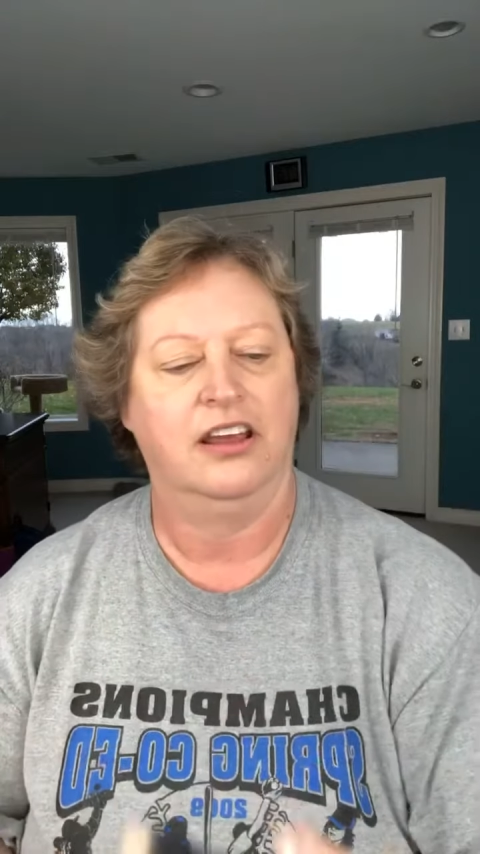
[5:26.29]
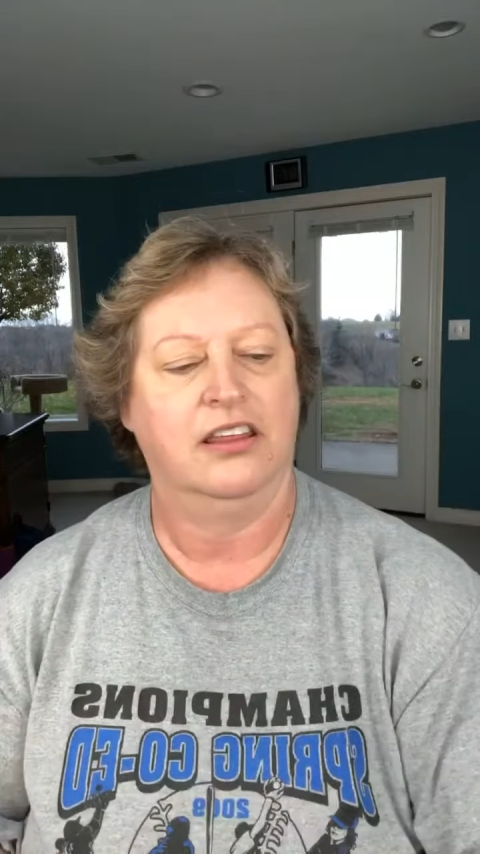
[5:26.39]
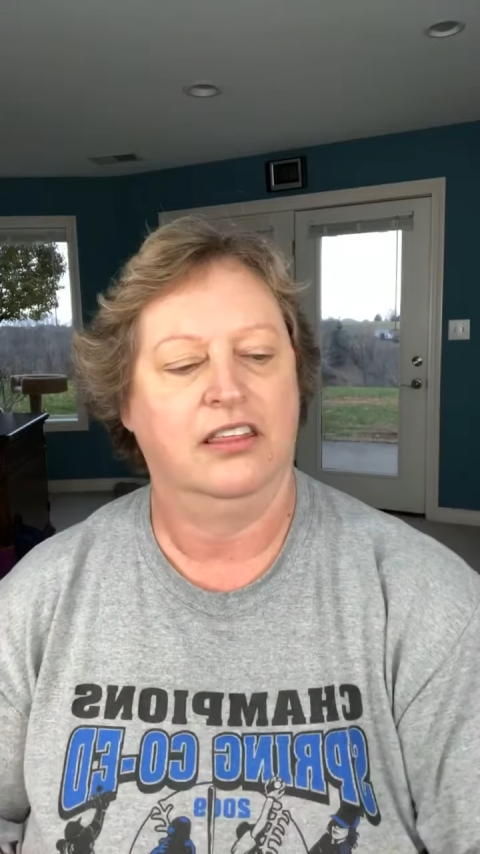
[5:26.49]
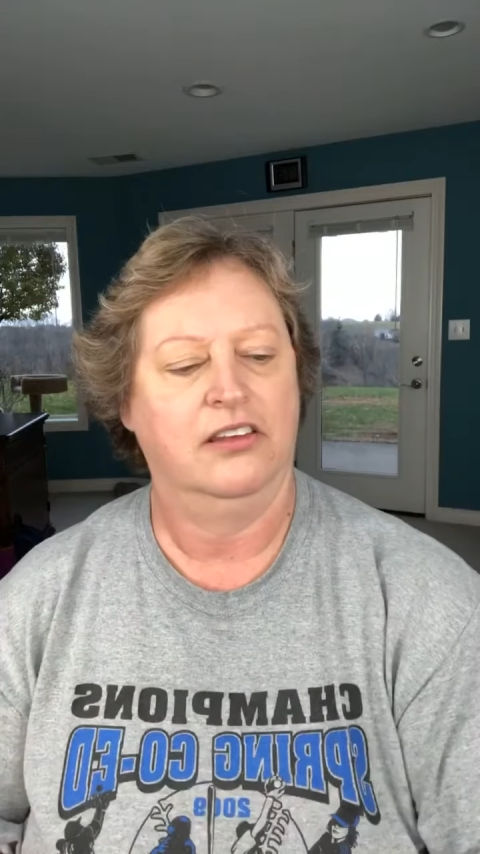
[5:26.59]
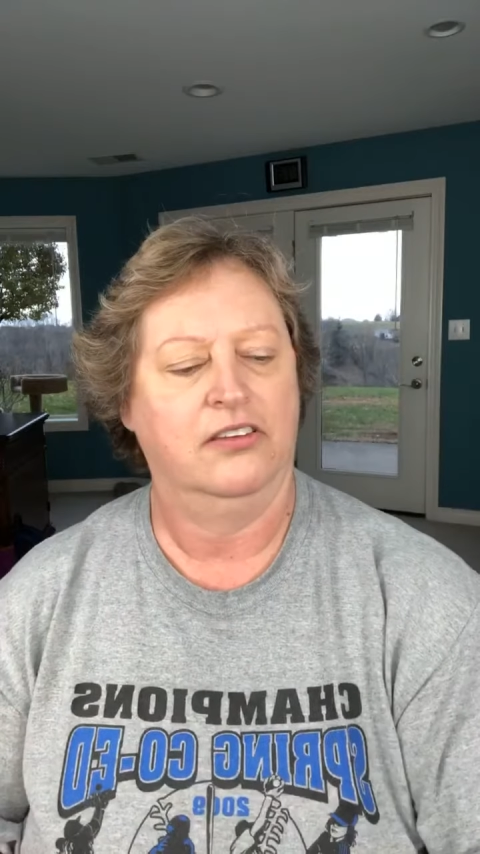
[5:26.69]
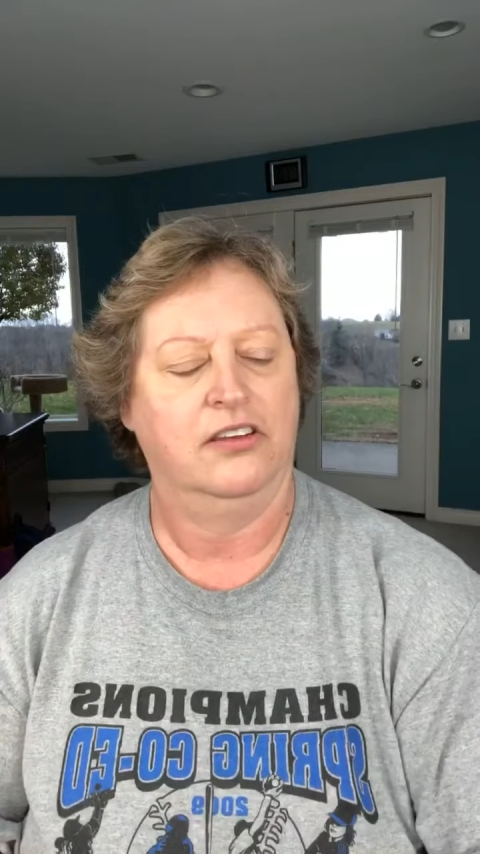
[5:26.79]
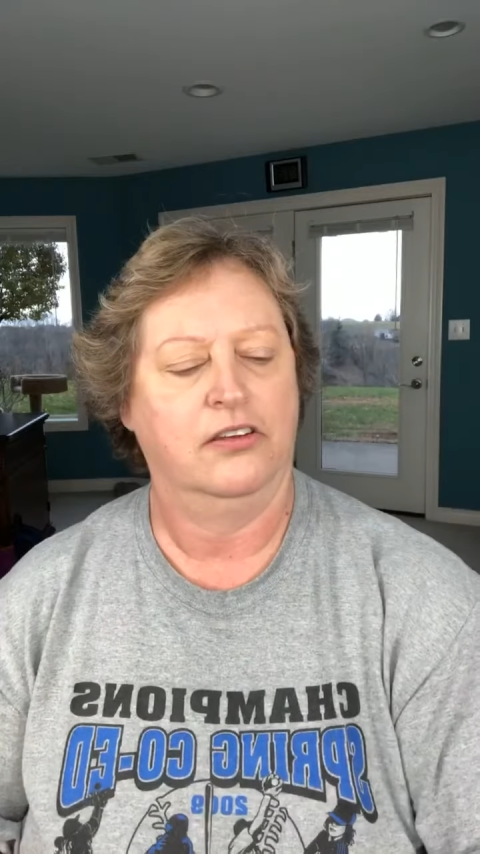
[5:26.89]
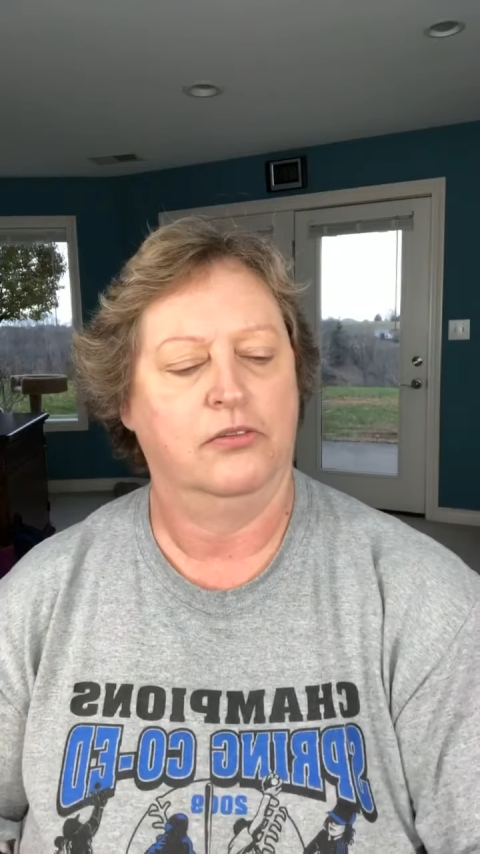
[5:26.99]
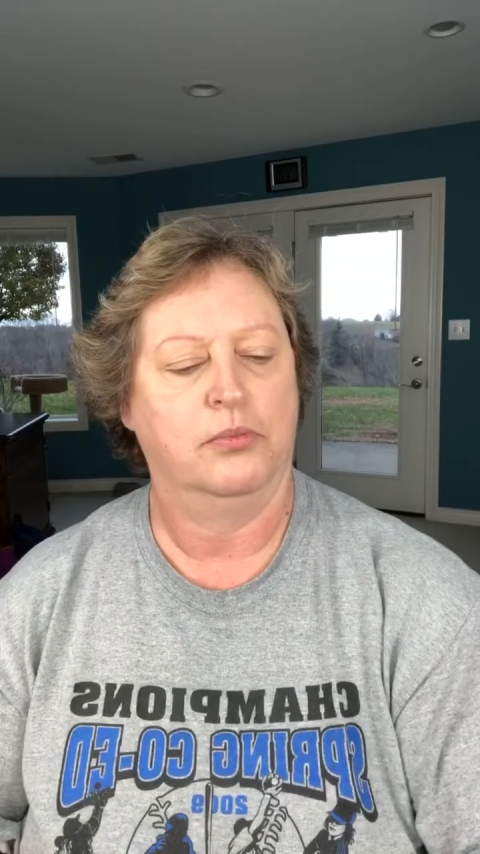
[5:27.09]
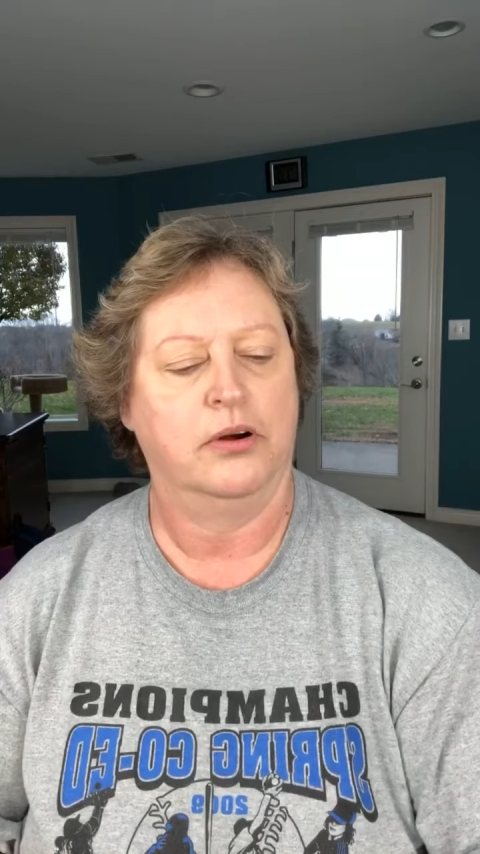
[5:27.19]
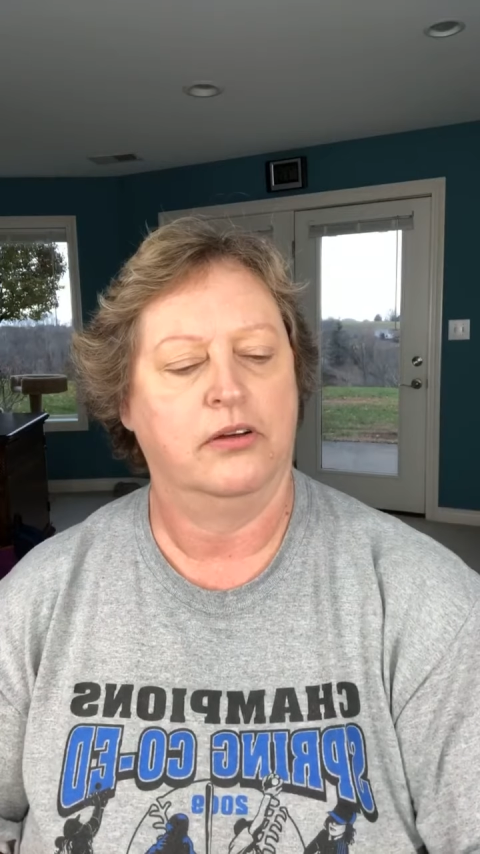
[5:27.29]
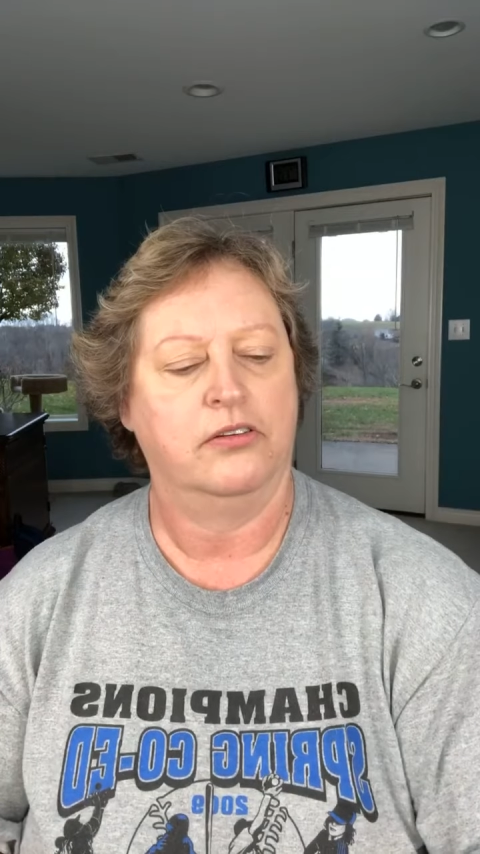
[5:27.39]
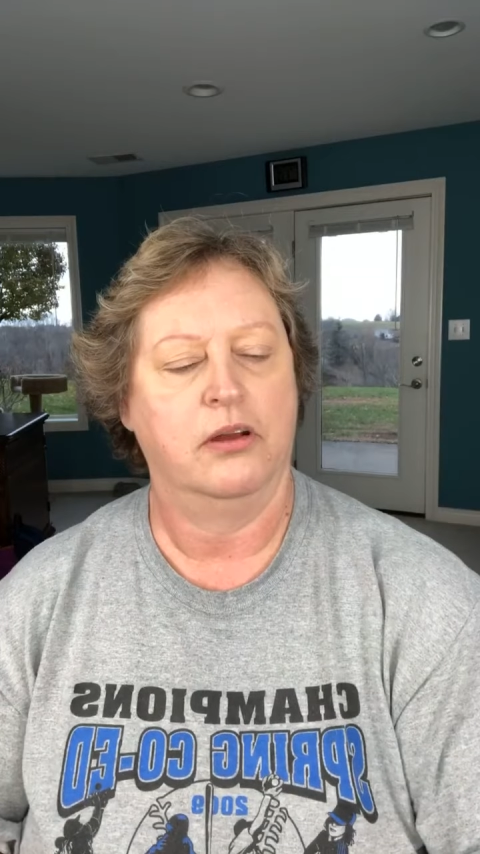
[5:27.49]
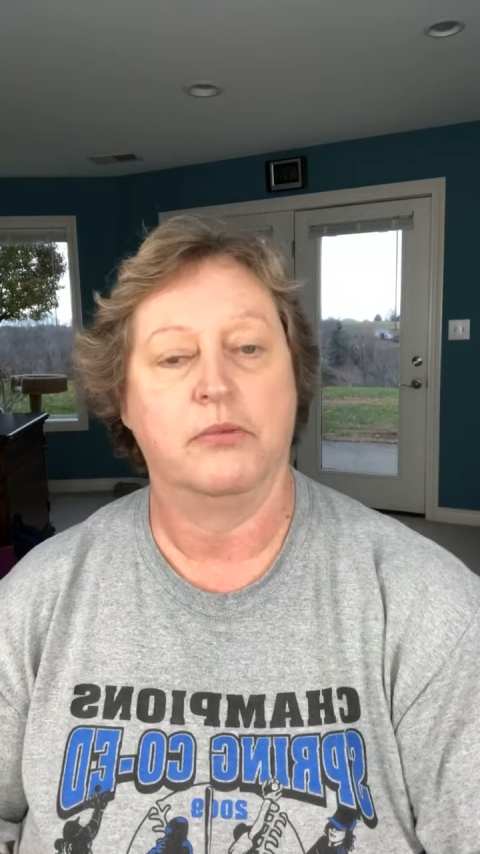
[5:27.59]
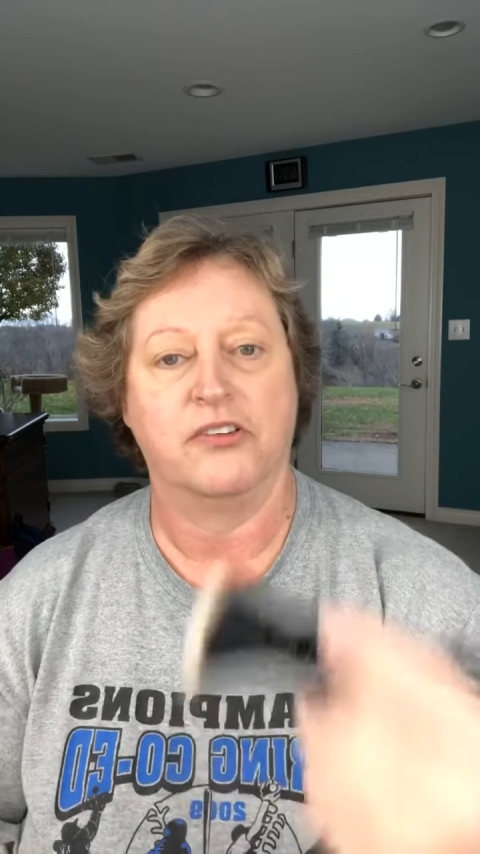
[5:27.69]
this is brush
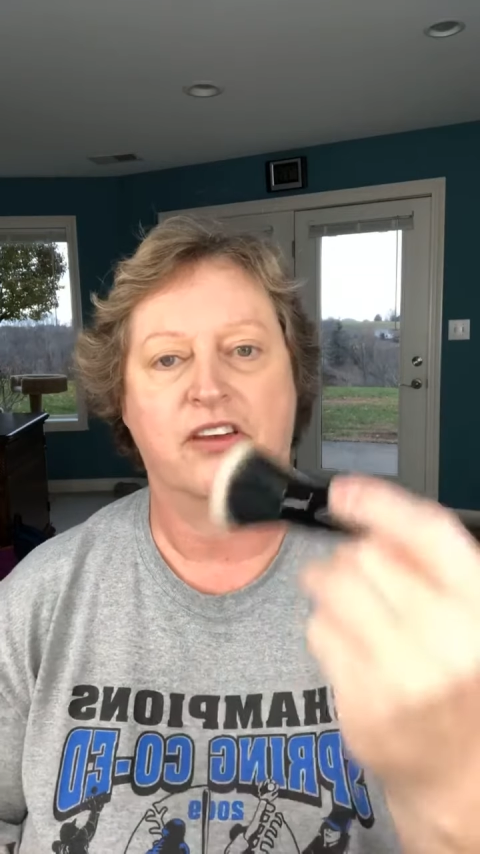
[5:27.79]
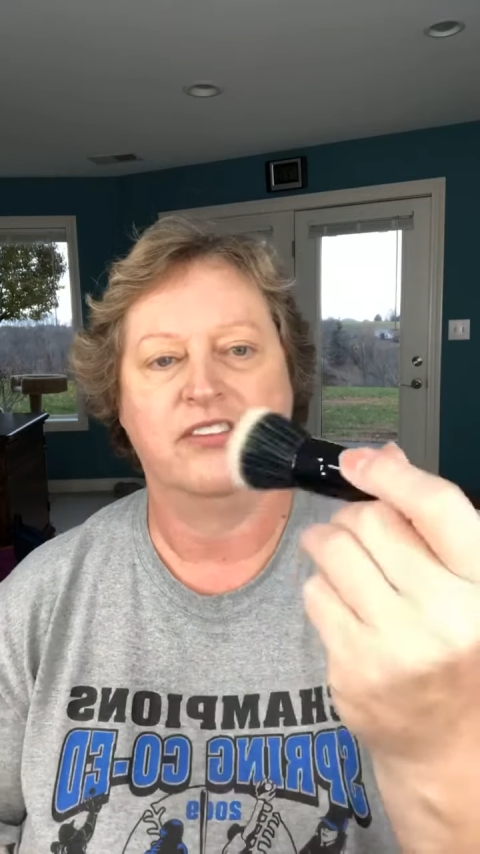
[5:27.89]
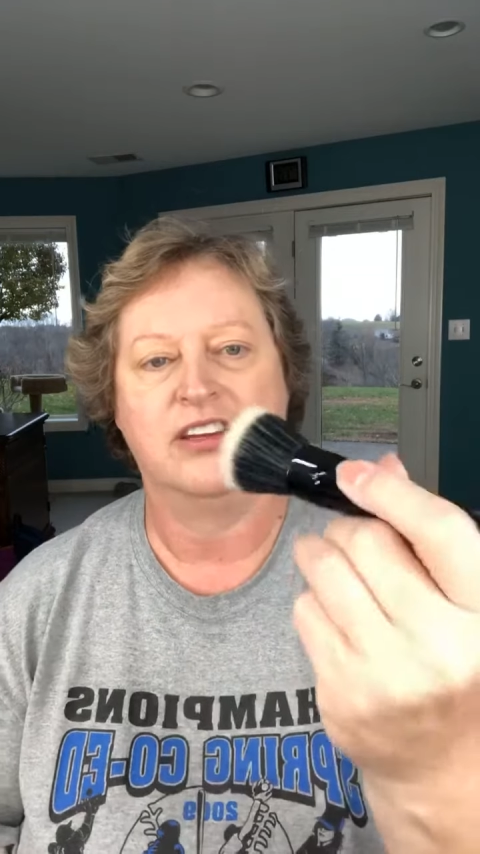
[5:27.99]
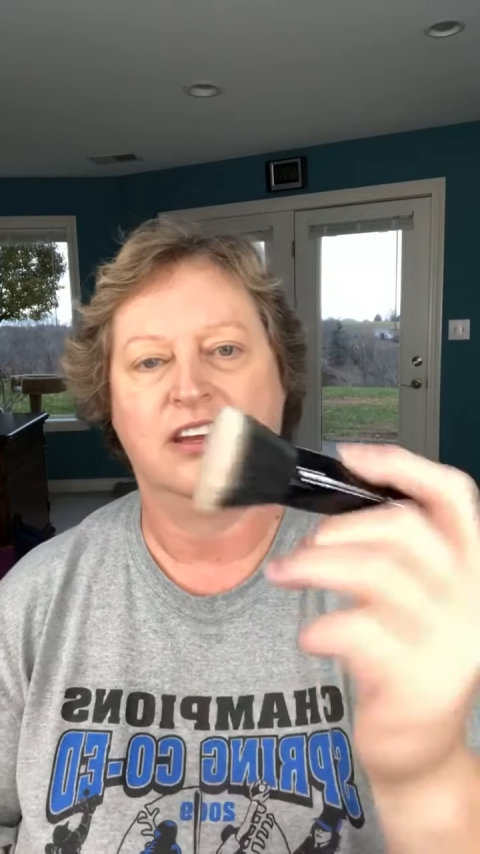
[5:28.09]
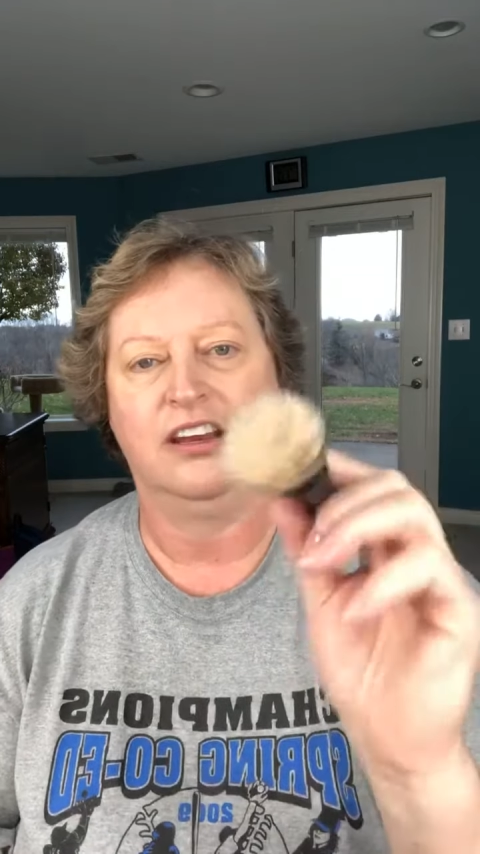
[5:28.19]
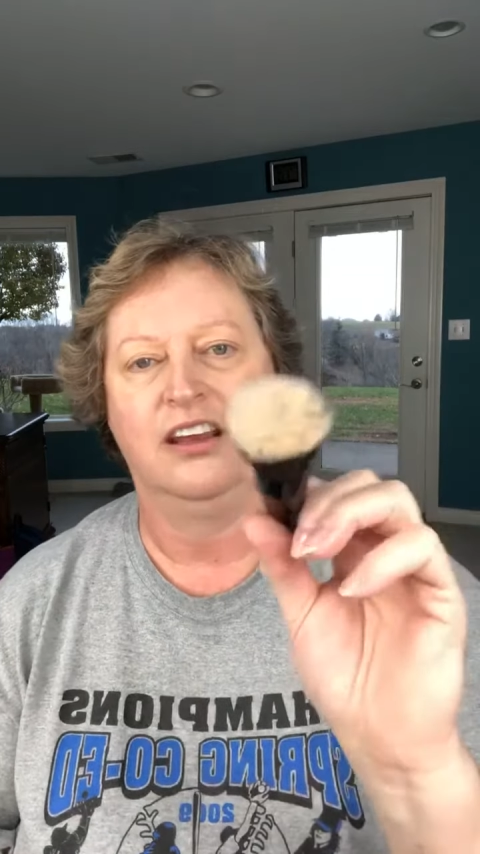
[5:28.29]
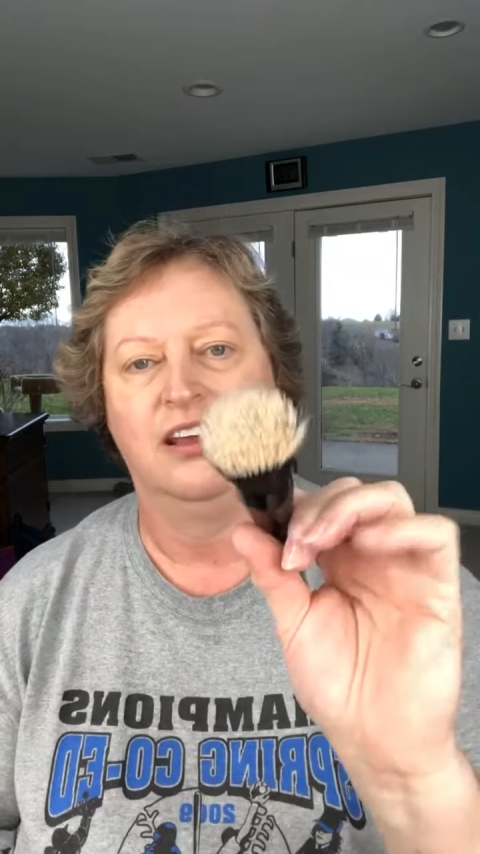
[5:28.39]
number 17.